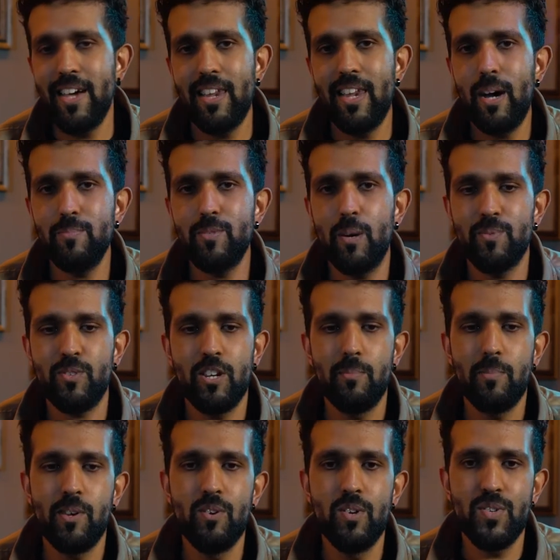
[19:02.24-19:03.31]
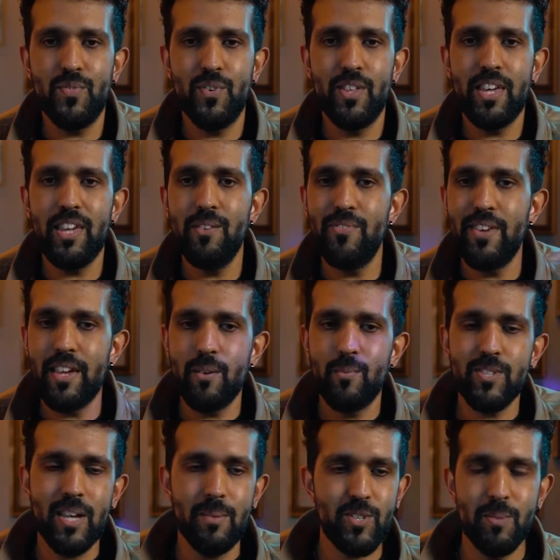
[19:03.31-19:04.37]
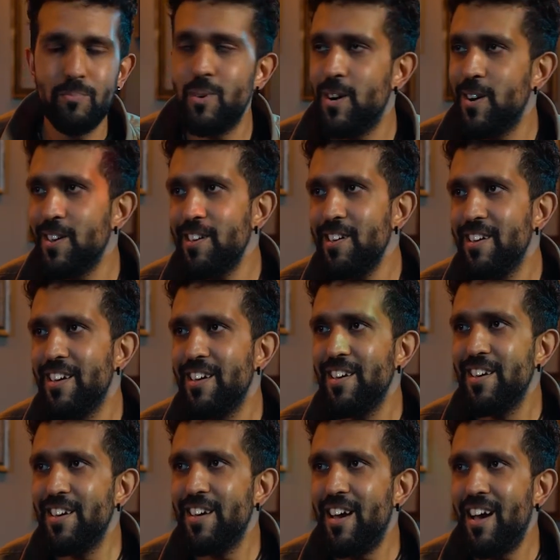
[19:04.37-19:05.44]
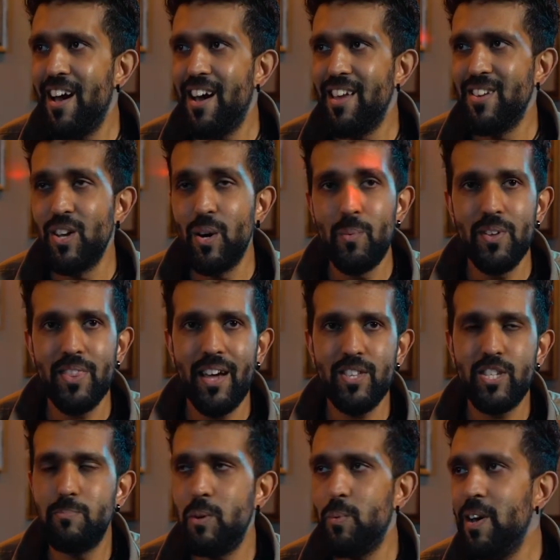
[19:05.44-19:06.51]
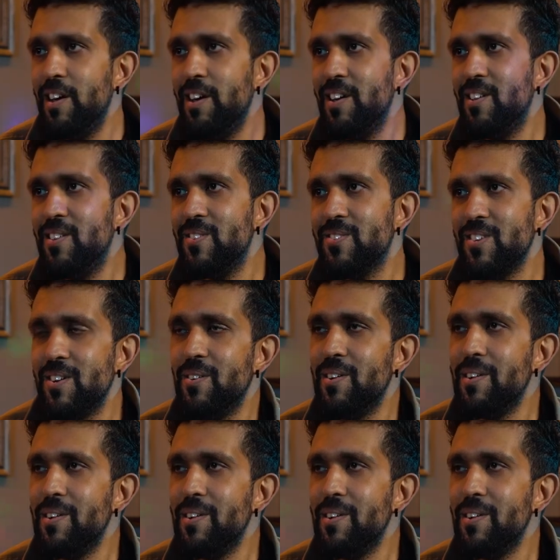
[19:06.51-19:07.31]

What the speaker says: That laptop's going to be used for the evening reception party, and you don't want that to be wet. So